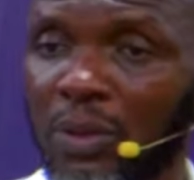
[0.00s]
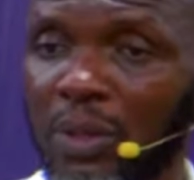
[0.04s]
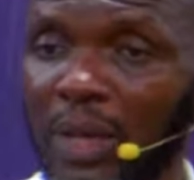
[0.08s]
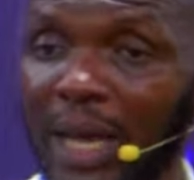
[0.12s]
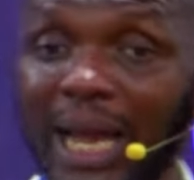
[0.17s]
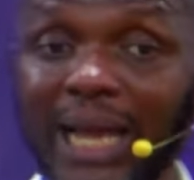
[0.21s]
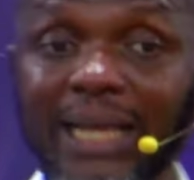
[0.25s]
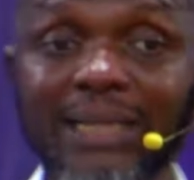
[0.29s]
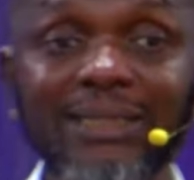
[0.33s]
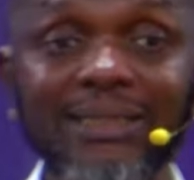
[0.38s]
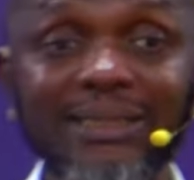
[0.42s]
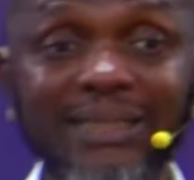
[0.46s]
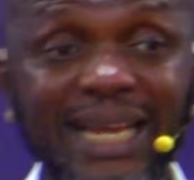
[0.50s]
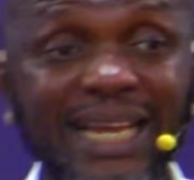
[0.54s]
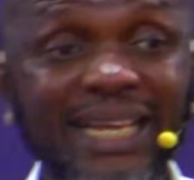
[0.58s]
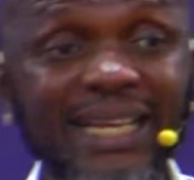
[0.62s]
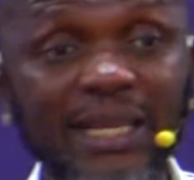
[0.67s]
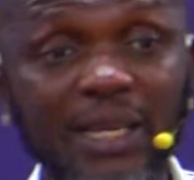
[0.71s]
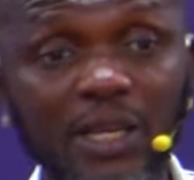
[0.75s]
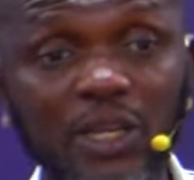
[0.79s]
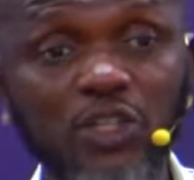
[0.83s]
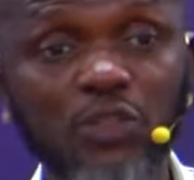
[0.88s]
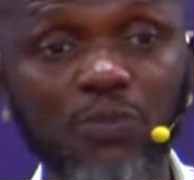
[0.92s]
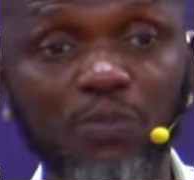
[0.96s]
I take
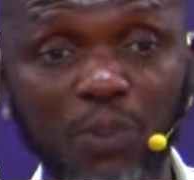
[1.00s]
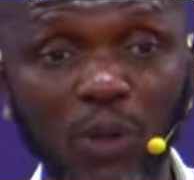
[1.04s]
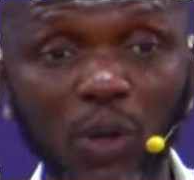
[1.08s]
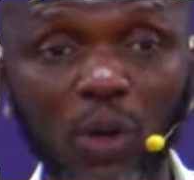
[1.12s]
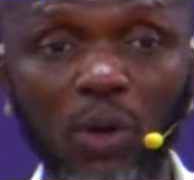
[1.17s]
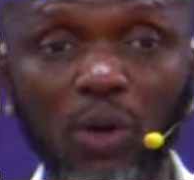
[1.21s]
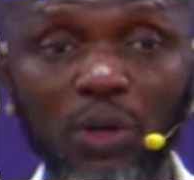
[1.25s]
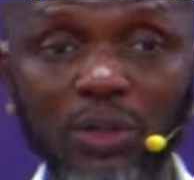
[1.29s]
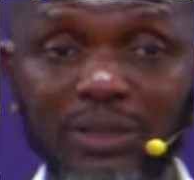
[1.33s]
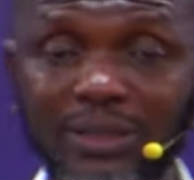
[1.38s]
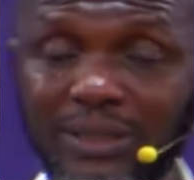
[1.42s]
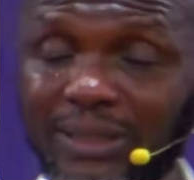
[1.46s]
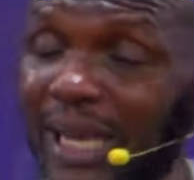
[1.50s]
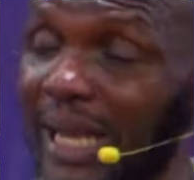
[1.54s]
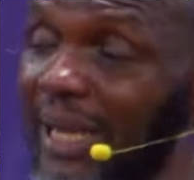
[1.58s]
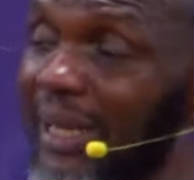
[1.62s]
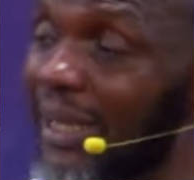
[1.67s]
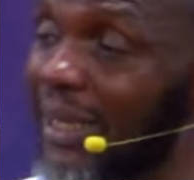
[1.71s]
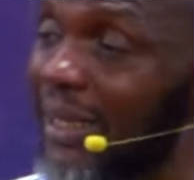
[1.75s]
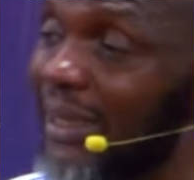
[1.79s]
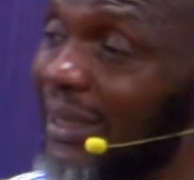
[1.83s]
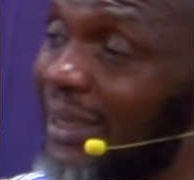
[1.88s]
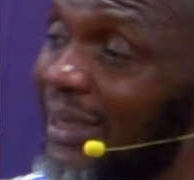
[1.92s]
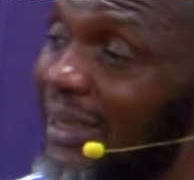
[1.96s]
his blood,
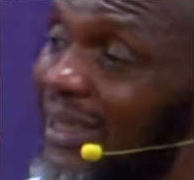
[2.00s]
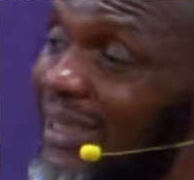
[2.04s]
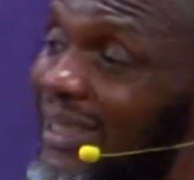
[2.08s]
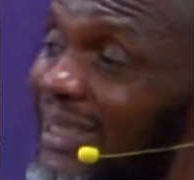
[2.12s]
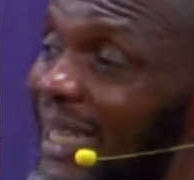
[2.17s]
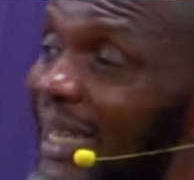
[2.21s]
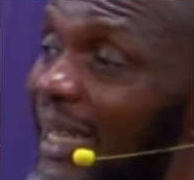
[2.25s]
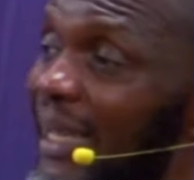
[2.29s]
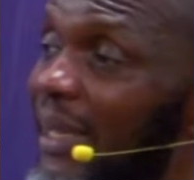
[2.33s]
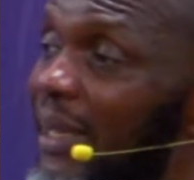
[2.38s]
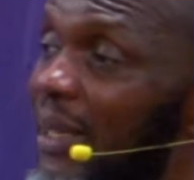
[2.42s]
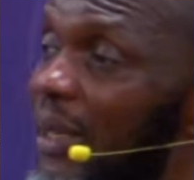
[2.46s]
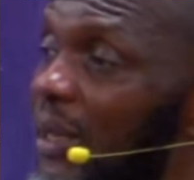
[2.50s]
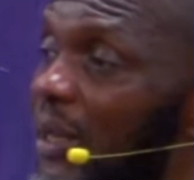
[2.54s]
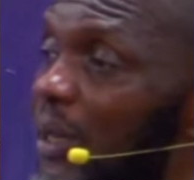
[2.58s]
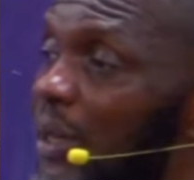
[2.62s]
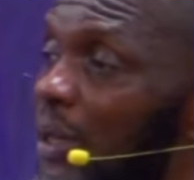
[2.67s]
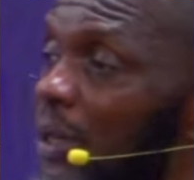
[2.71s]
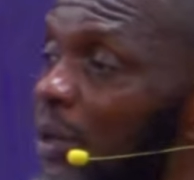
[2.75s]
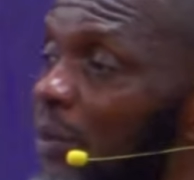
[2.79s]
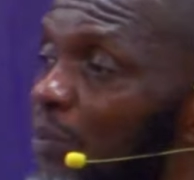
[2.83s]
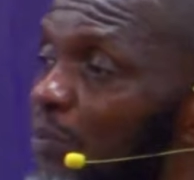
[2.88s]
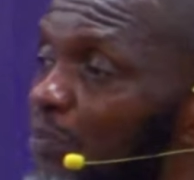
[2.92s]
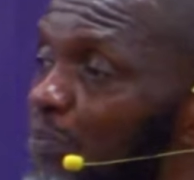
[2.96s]
take the
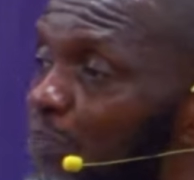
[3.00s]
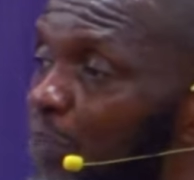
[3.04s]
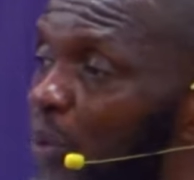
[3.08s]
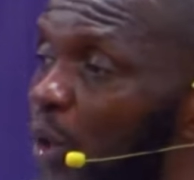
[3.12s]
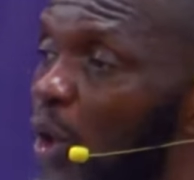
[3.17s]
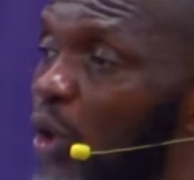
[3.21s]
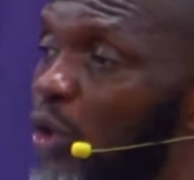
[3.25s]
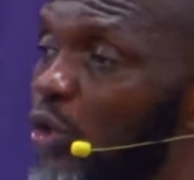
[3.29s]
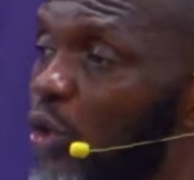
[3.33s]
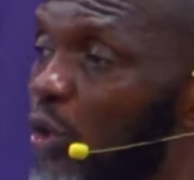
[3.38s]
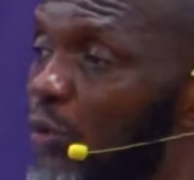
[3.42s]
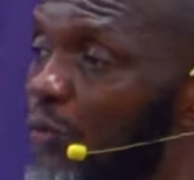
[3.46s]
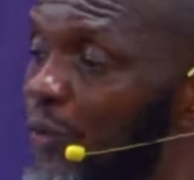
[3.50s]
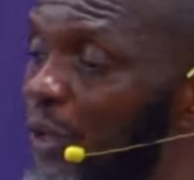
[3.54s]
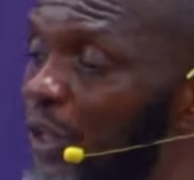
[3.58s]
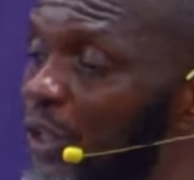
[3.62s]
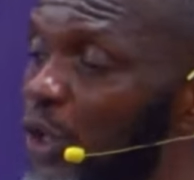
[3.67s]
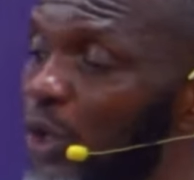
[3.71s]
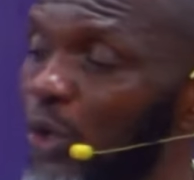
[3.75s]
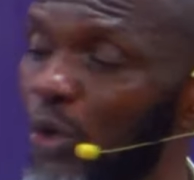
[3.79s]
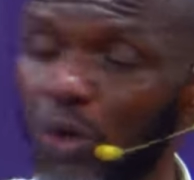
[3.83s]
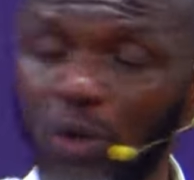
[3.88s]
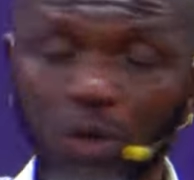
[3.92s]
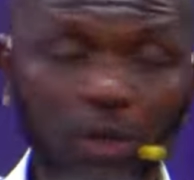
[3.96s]
blood of a
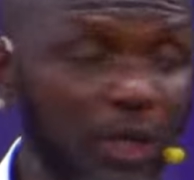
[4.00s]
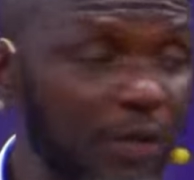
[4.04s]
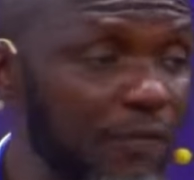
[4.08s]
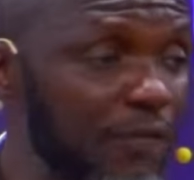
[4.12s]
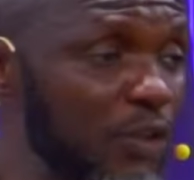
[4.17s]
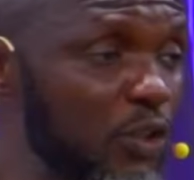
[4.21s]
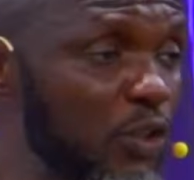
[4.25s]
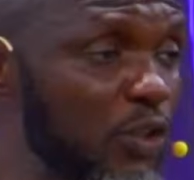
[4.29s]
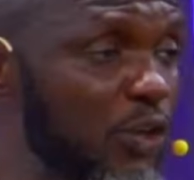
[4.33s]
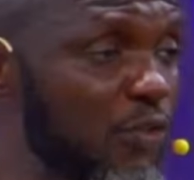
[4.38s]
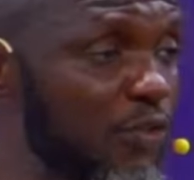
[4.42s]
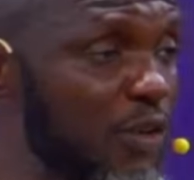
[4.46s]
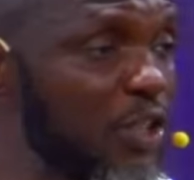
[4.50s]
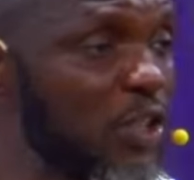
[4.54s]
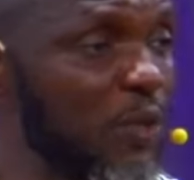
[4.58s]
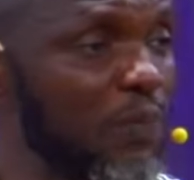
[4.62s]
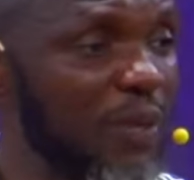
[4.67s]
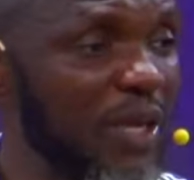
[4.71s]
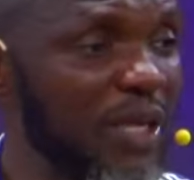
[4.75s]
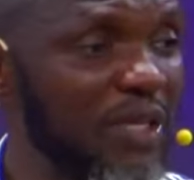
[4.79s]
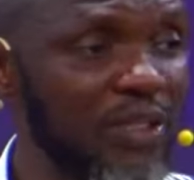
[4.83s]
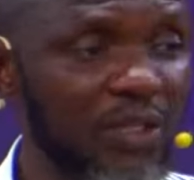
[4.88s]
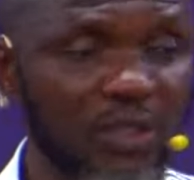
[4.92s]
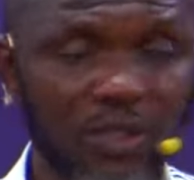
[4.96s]
donor, give it to the
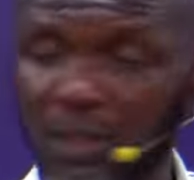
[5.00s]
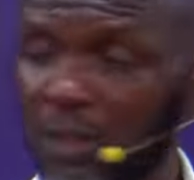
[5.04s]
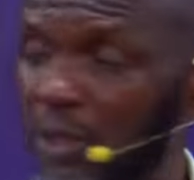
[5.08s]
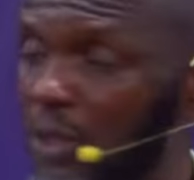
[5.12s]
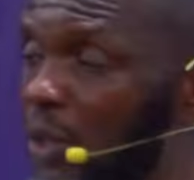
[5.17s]
recipient.